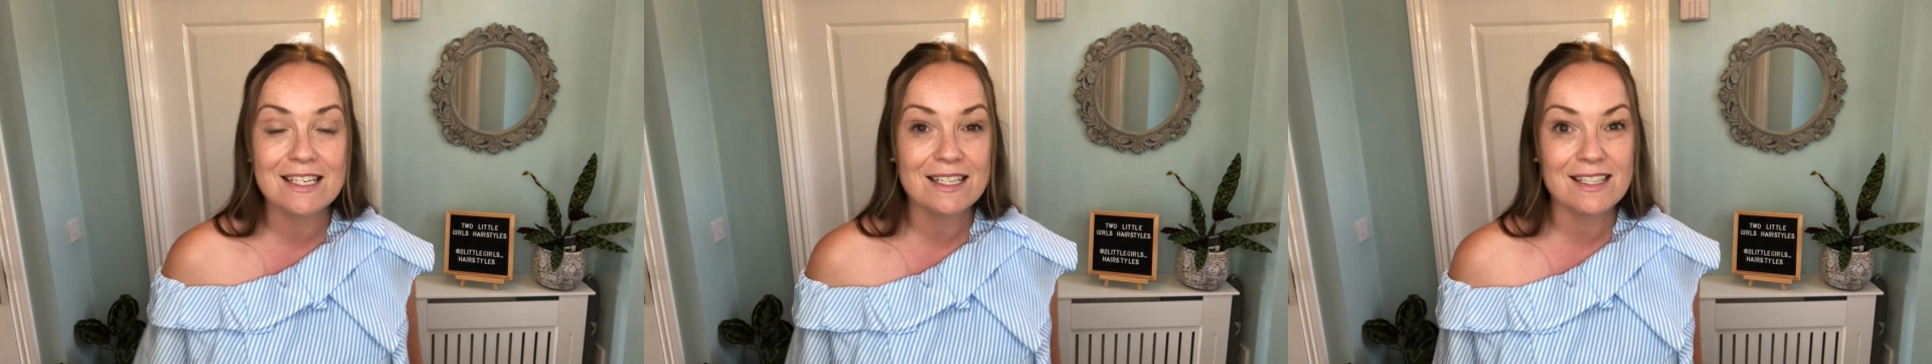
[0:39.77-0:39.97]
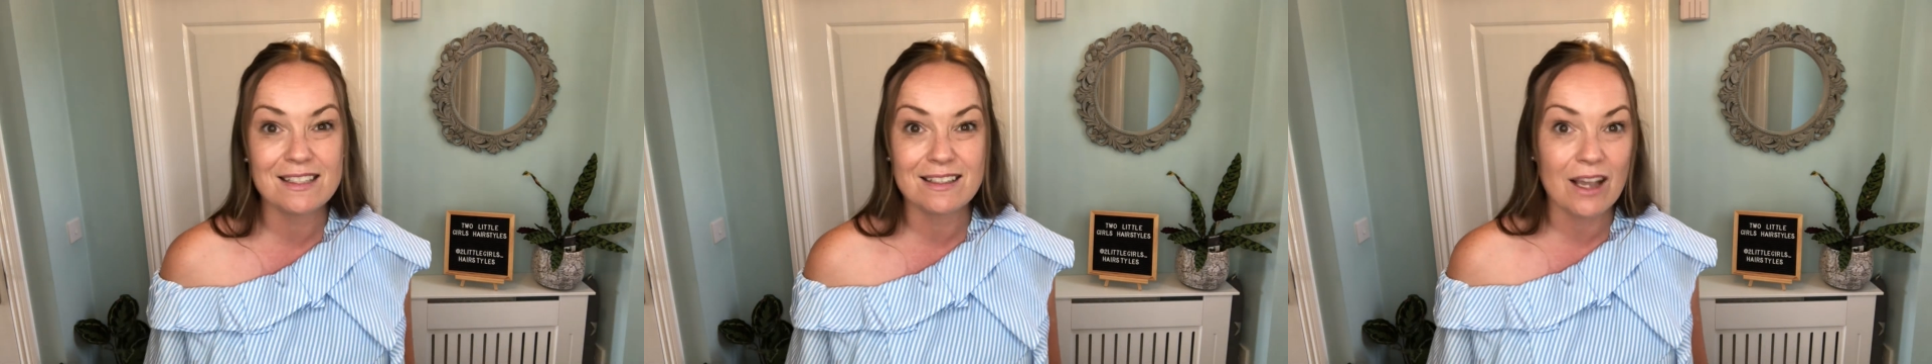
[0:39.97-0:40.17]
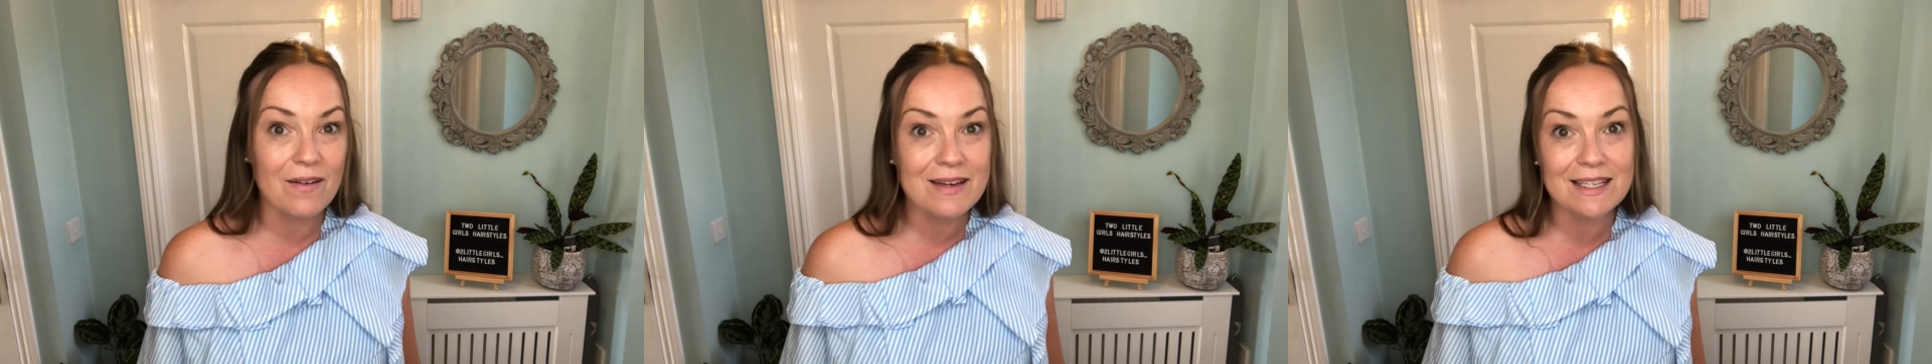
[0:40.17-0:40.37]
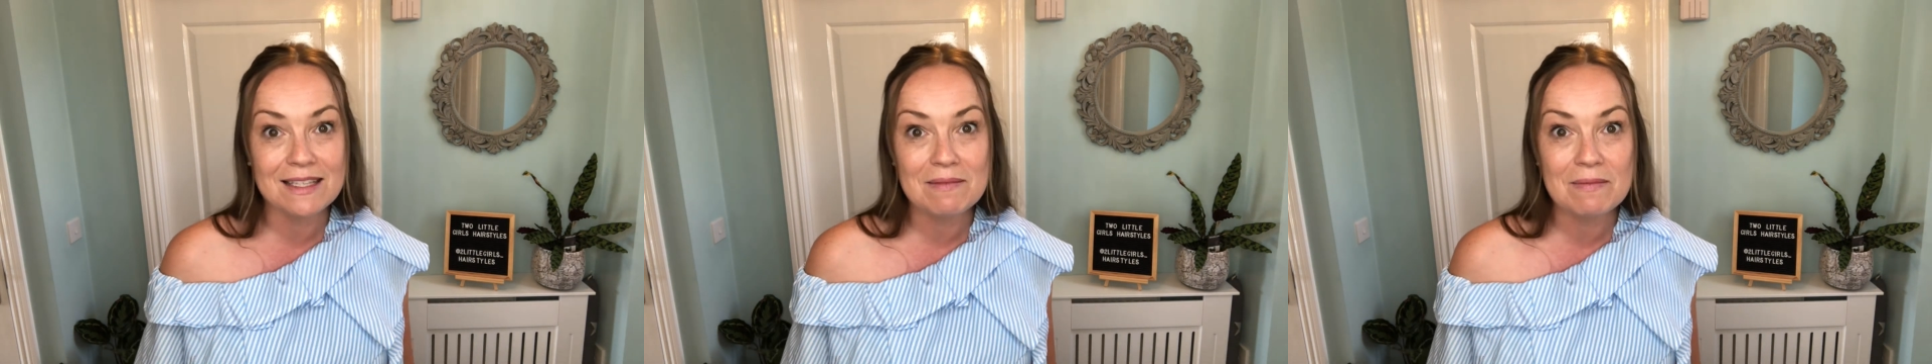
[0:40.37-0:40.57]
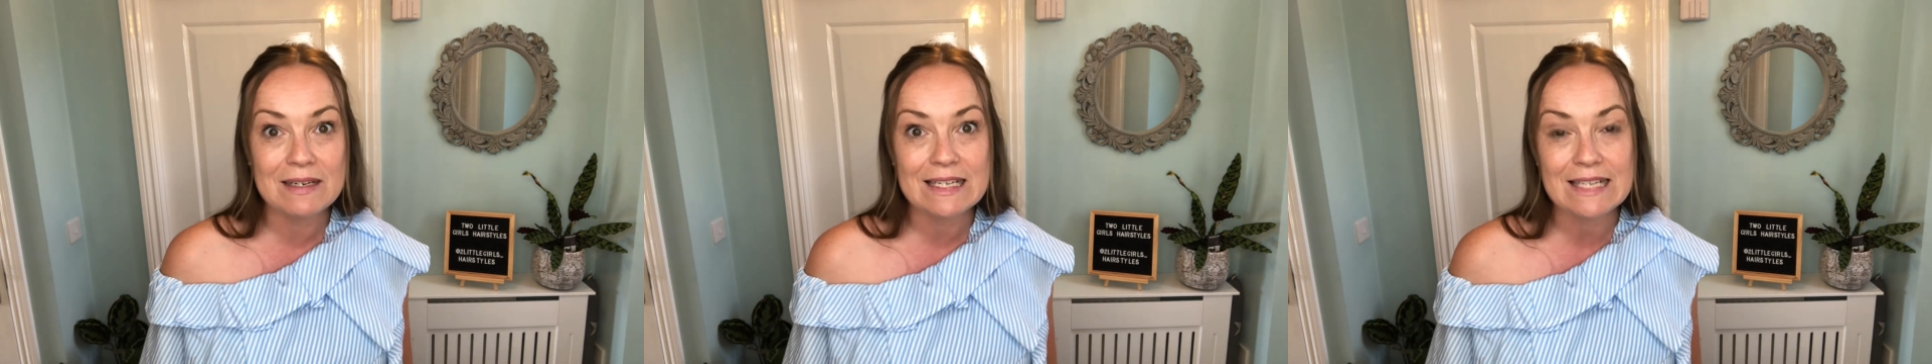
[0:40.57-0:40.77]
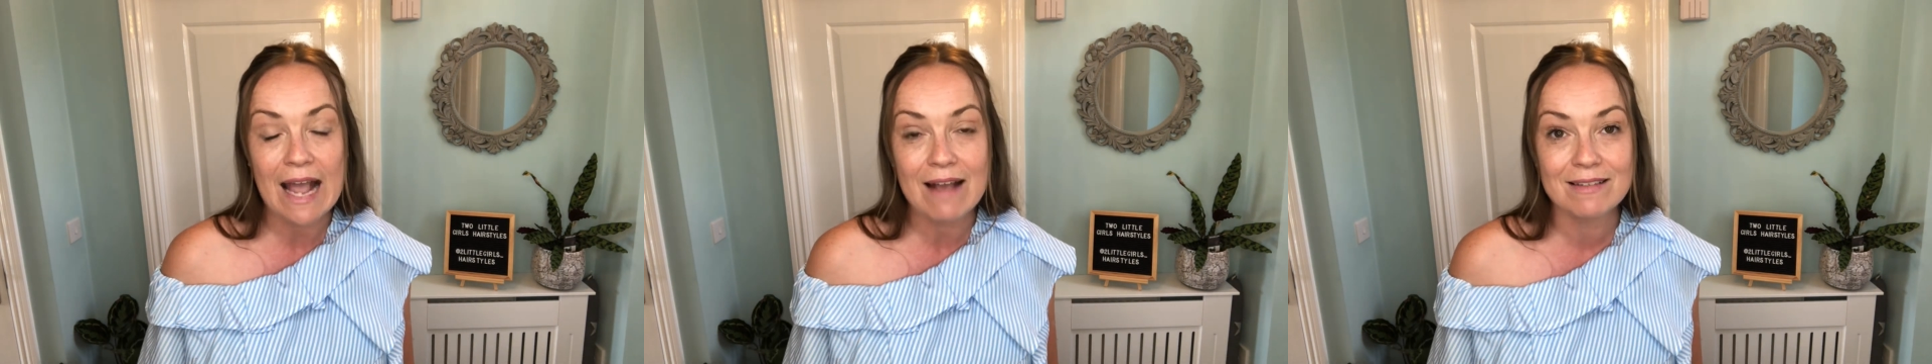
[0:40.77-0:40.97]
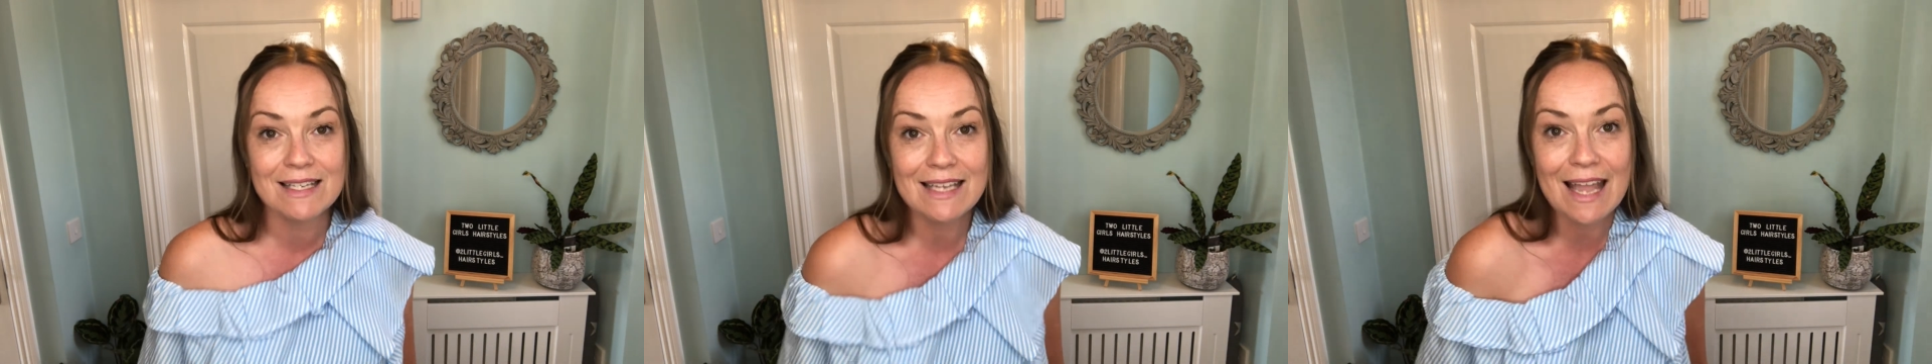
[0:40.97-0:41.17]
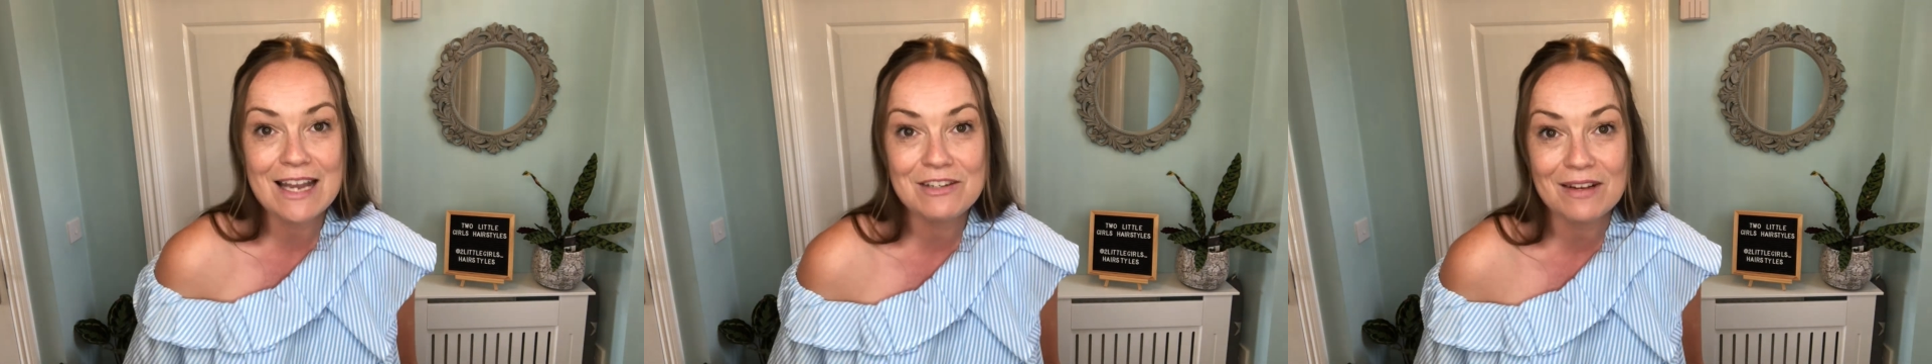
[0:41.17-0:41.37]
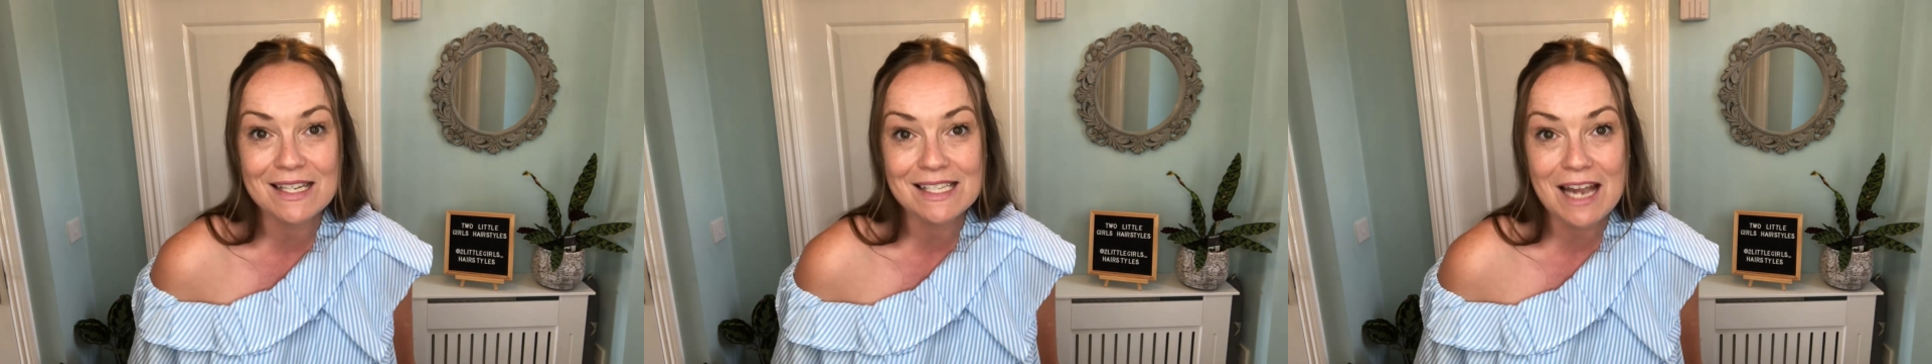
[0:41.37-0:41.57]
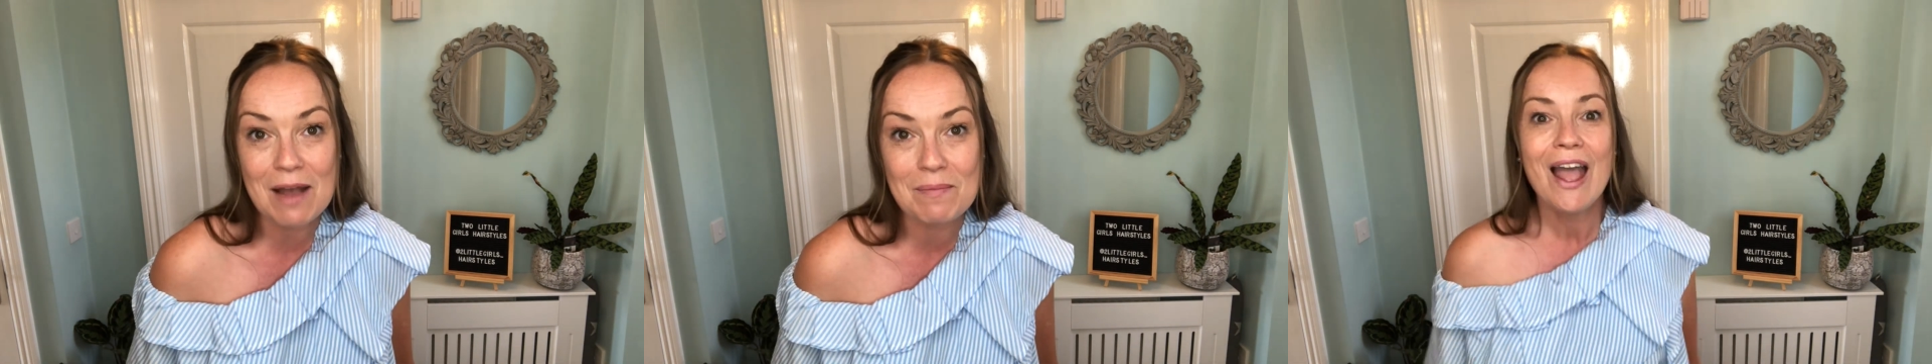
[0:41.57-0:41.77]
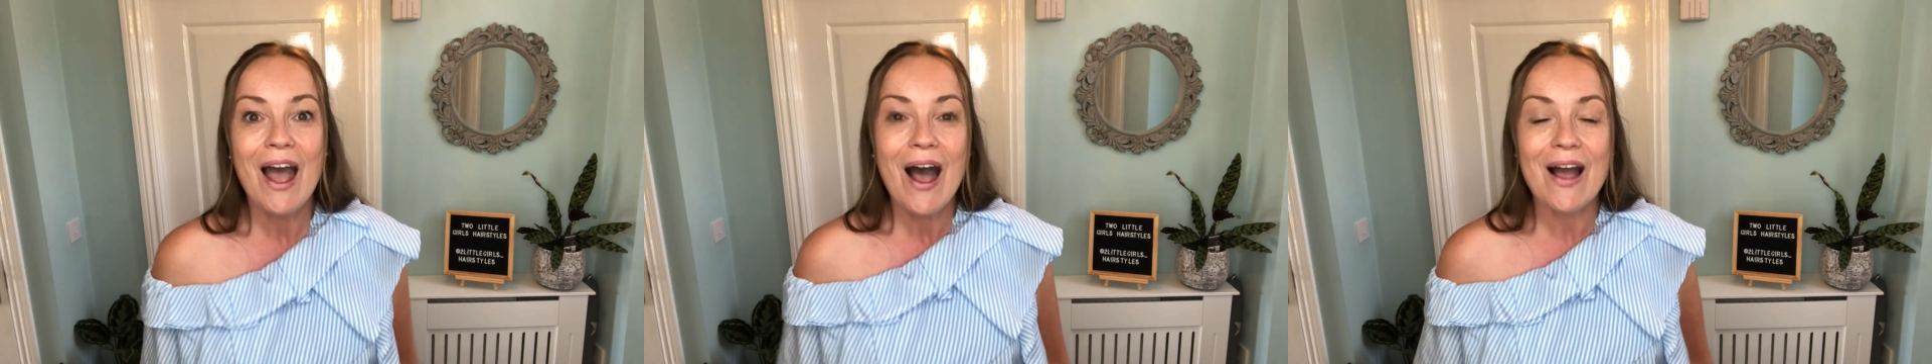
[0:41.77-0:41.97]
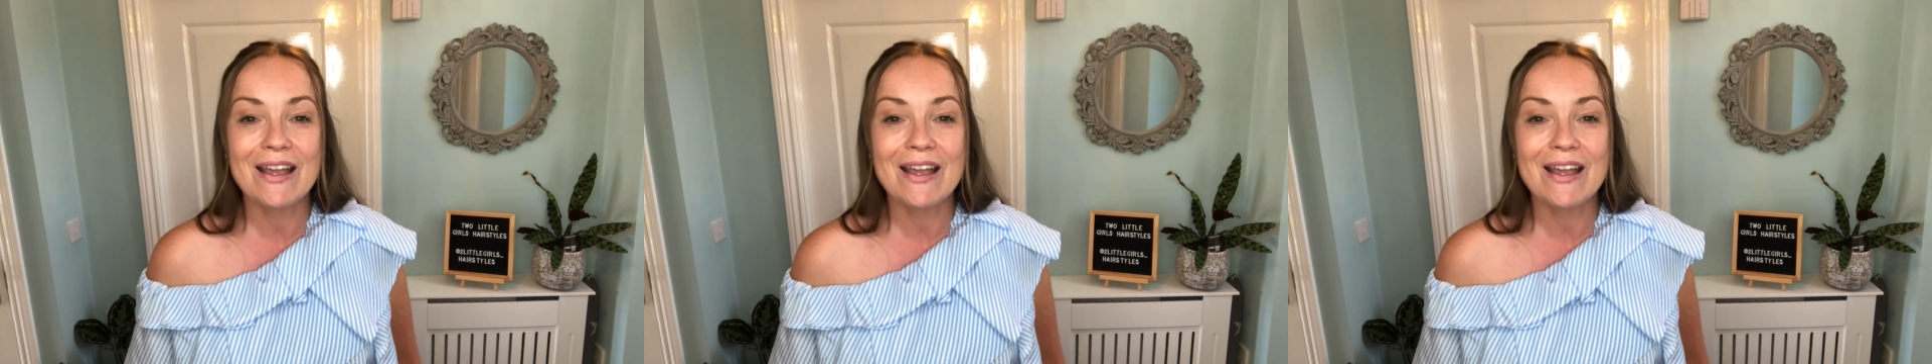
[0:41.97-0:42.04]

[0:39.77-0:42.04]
just going to somebody's house and getting dressed up.